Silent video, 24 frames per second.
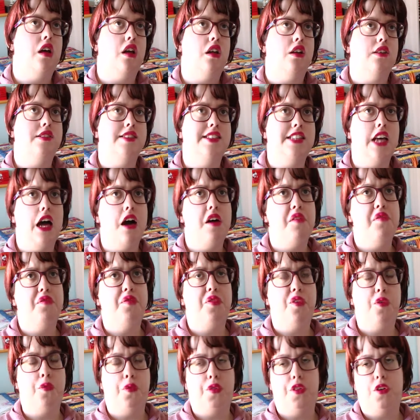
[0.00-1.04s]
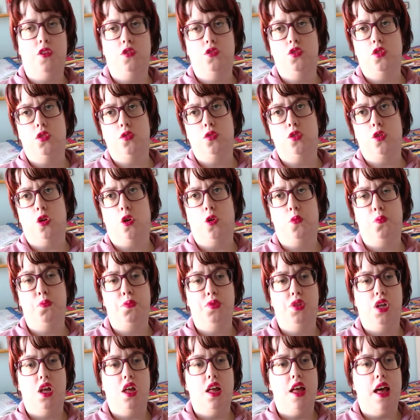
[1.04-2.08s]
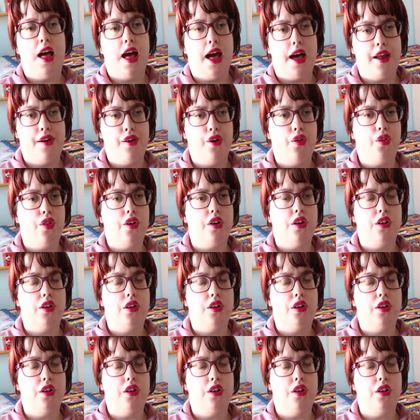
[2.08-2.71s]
Sam from Thoughts on Toms and other